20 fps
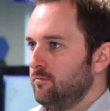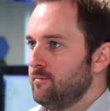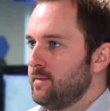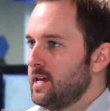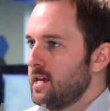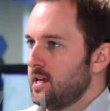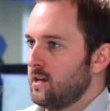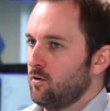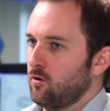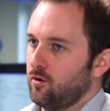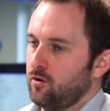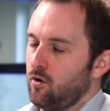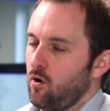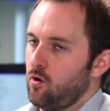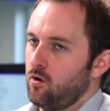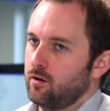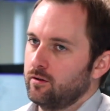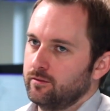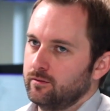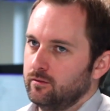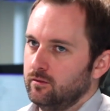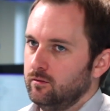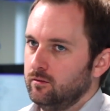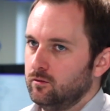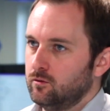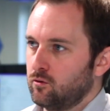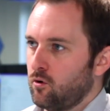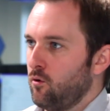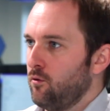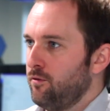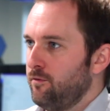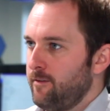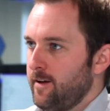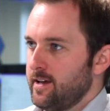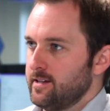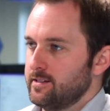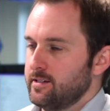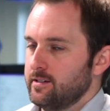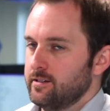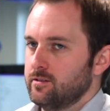me or growth
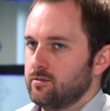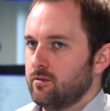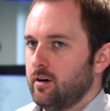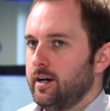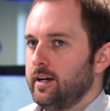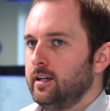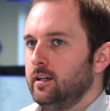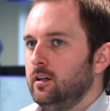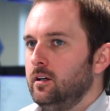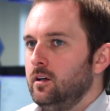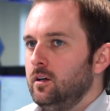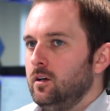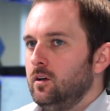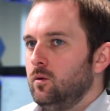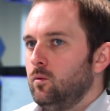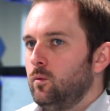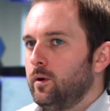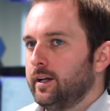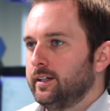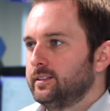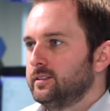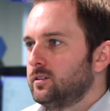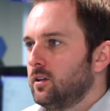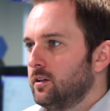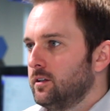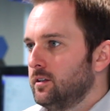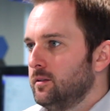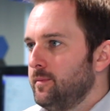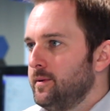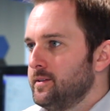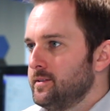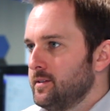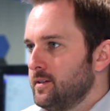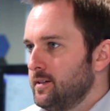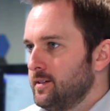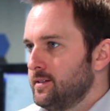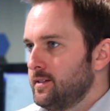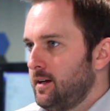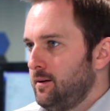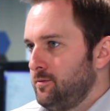phases, right? When I started the
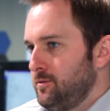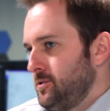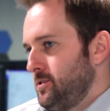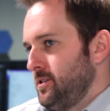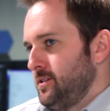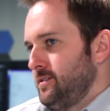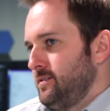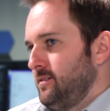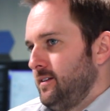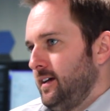business, I was just